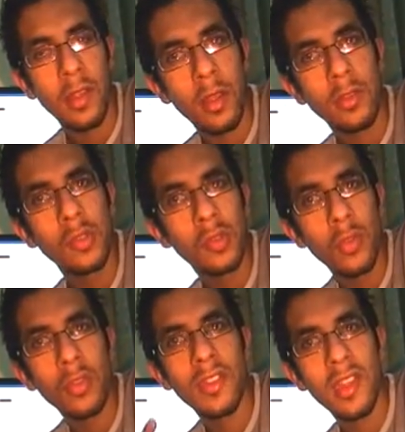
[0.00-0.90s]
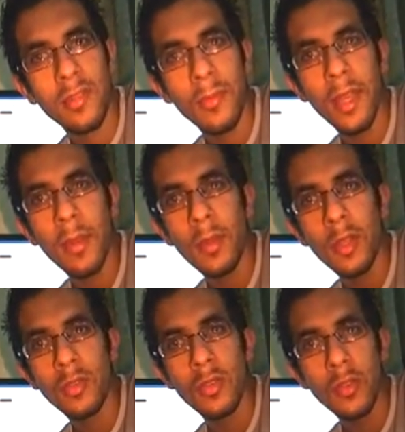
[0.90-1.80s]

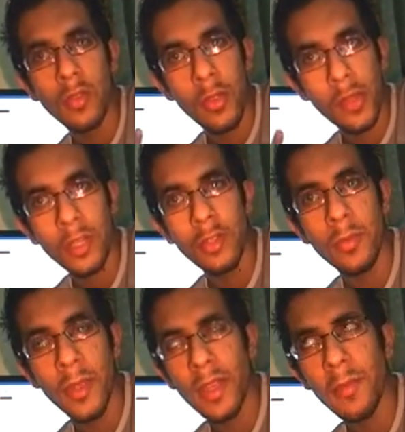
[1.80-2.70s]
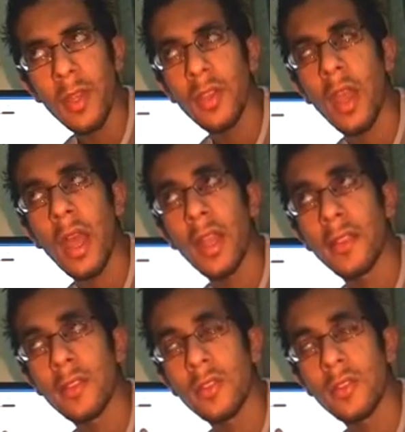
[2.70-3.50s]
2262BW, 2232BW and